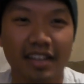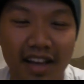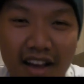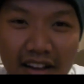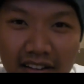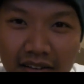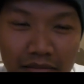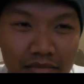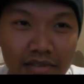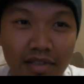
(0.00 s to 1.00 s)
yeah,
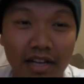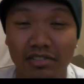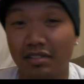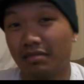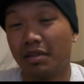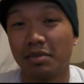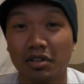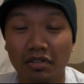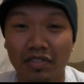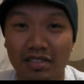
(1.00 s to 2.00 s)
um, actually, let me
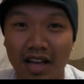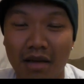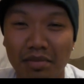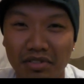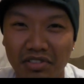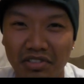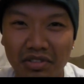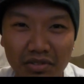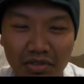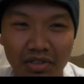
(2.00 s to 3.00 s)
know if it's happened to
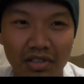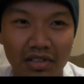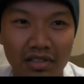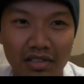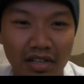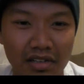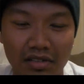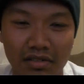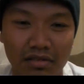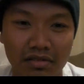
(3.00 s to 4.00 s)
you or I don't
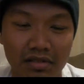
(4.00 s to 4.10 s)
know.